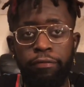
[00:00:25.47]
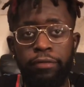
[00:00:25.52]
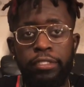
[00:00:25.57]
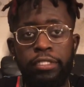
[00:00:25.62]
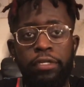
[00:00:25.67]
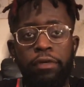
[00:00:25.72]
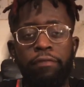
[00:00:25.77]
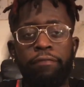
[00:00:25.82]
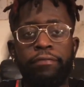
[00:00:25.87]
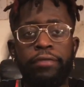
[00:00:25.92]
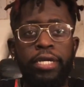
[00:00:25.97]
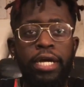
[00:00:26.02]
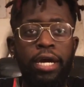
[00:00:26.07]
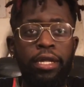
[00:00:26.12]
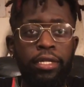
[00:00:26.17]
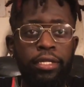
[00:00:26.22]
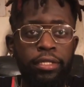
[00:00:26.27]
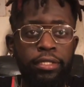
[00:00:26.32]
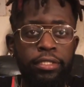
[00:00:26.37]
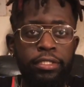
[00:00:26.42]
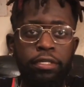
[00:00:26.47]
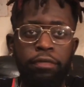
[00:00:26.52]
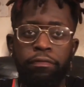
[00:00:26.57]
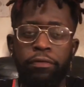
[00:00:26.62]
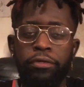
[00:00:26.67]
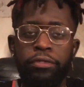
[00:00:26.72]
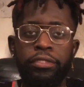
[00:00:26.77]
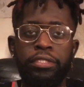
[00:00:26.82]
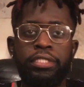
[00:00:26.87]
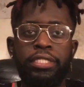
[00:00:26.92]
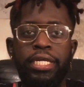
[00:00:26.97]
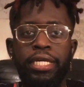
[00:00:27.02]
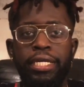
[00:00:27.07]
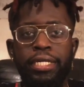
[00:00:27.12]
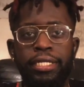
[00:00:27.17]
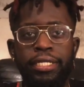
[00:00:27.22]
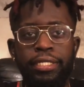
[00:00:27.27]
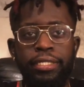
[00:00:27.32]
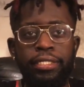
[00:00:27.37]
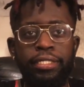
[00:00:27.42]
self-knowledge,
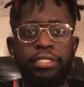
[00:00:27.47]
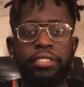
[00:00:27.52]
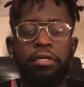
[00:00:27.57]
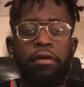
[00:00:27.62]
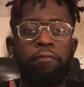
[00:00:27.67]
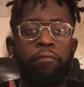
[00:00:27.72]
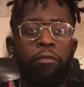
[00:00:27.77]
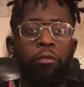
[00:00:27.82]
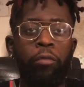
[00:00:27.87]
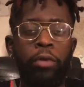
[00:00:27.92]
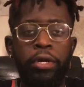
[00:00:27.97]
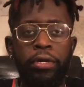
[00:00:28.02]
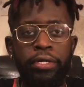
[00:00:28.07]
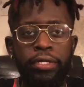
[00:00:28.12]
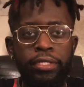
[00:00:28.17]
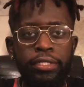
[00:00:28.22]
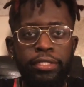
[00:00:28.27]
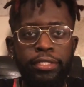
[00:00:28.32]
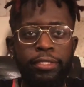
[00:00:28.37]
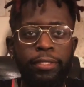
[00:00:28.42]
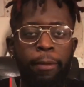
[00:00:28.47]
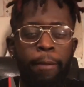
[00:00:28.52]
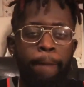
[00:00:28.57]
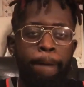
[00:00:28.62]
self-understanding, self-awareness,